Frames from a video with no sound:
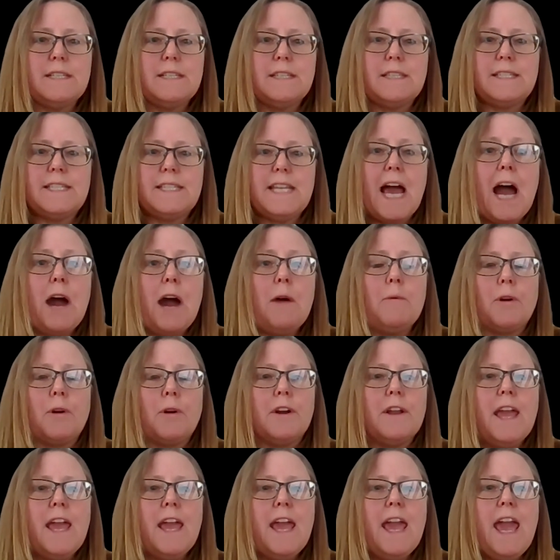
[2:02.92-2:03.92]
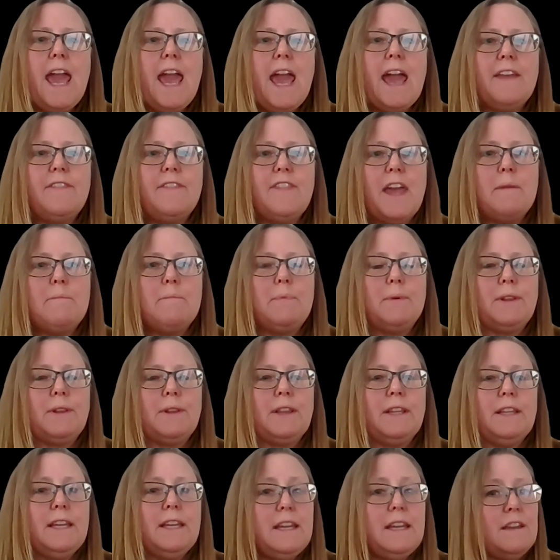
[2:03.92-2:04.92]
to the tower. And they
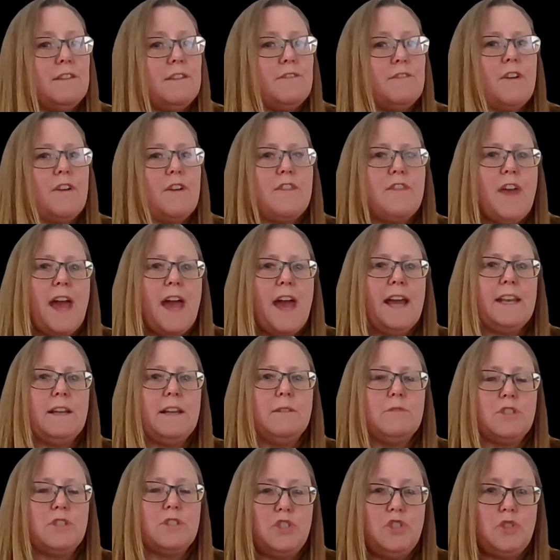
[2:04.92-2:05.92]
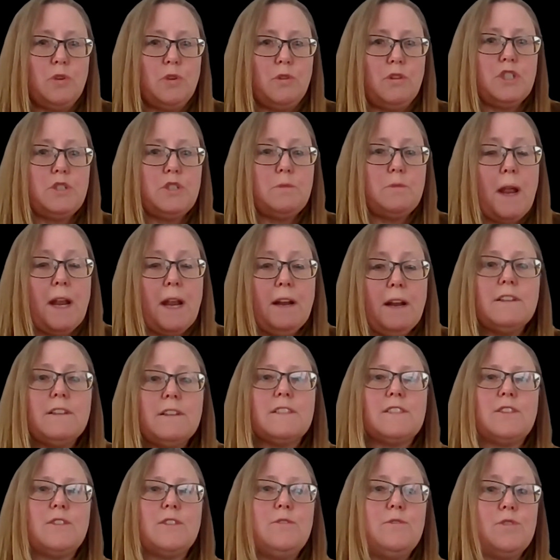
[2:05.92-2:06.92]
believe that it was George
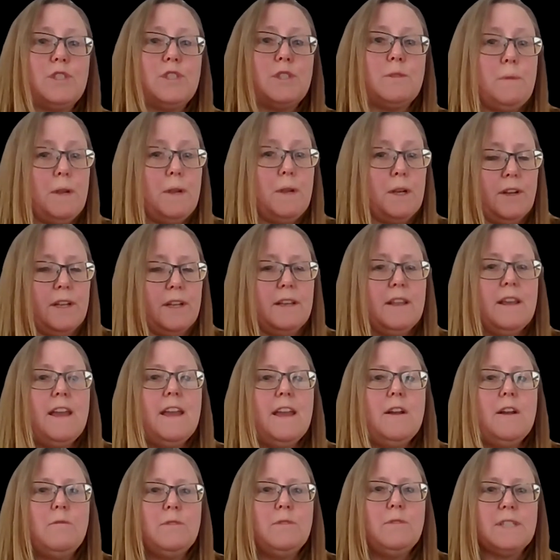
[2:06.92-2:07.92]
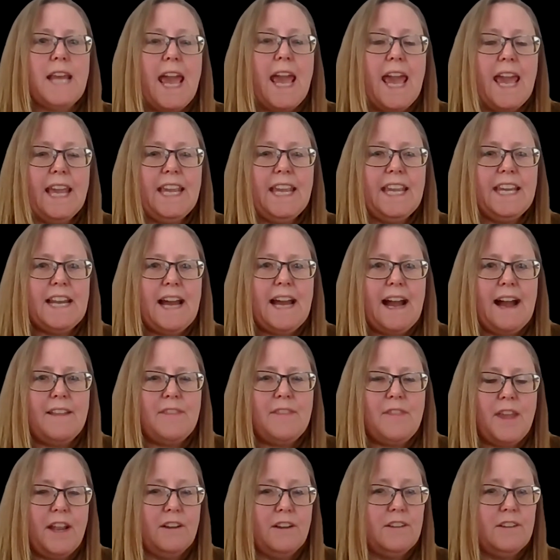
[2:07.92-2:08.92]
Parris whose spirit was hanging
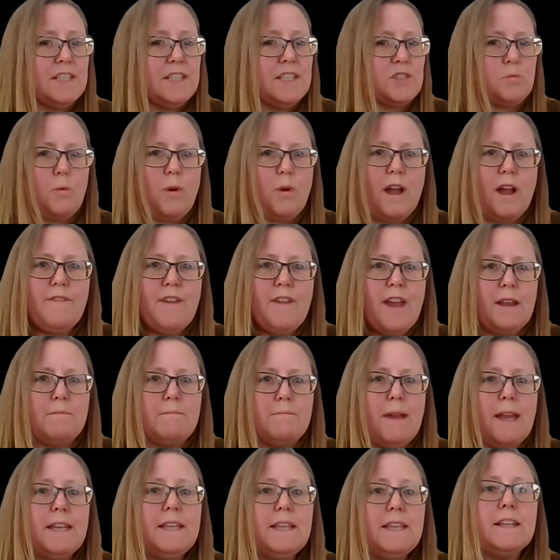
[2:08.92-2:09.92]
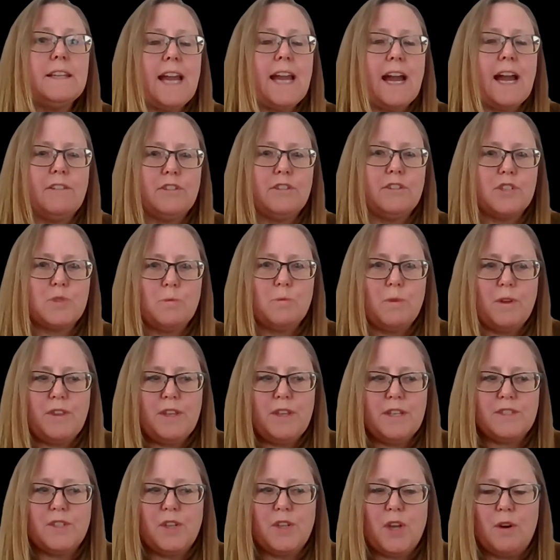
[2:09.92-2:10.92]
on there. His wife had many encounters with
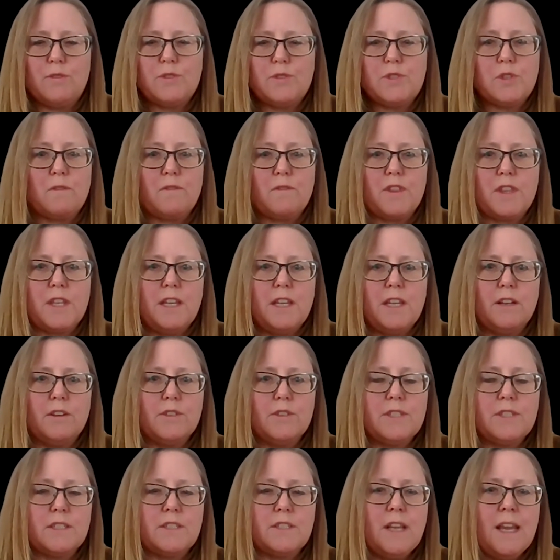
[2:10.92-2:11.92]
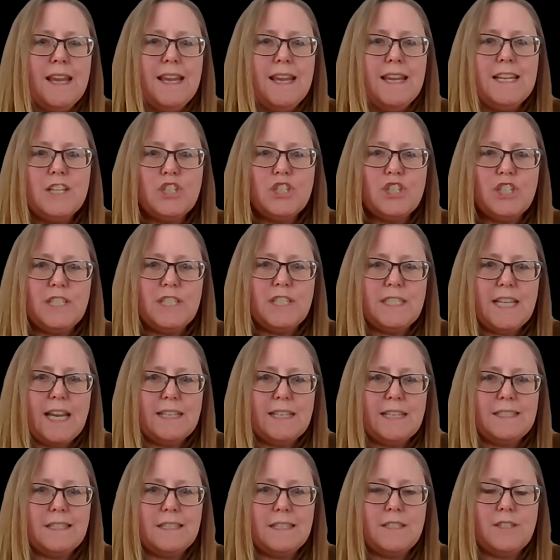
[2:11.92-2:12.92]
his ghost over the years as she
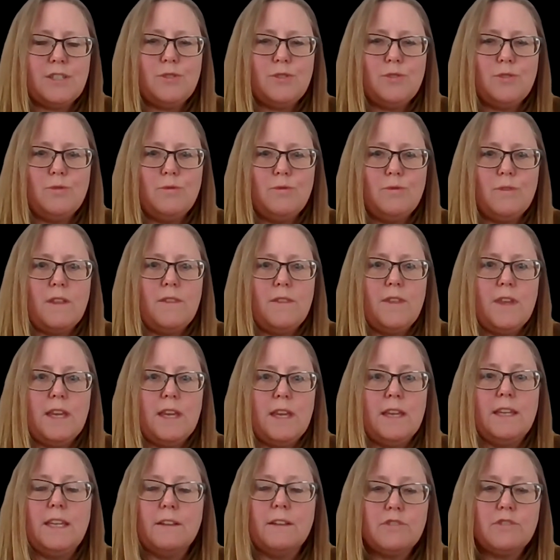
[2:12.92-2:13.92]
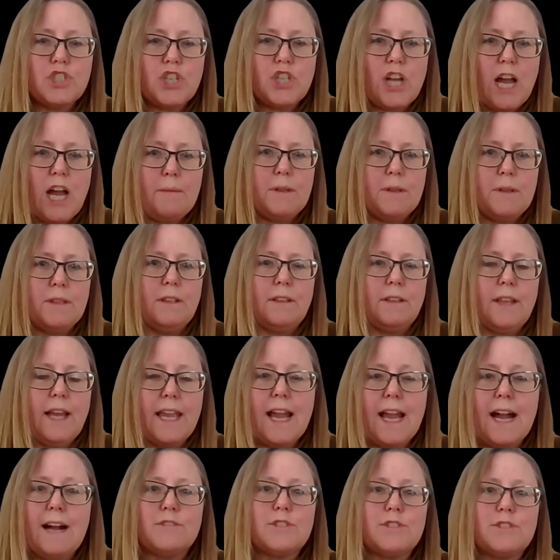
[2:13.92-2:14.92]
tended to the gift shop in the
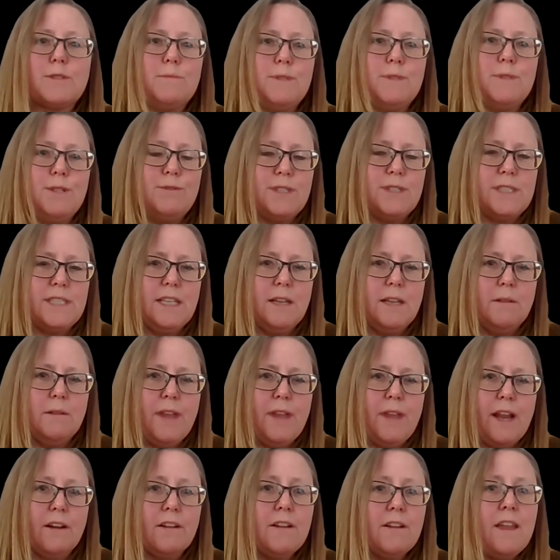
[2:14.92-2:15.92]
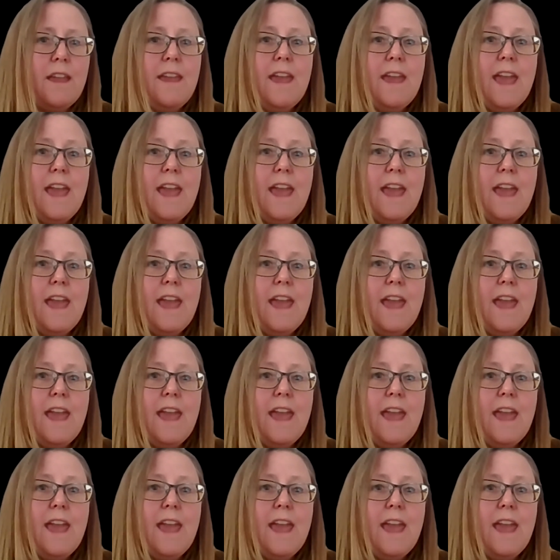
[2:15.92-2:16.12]
Lighthouse Museum there.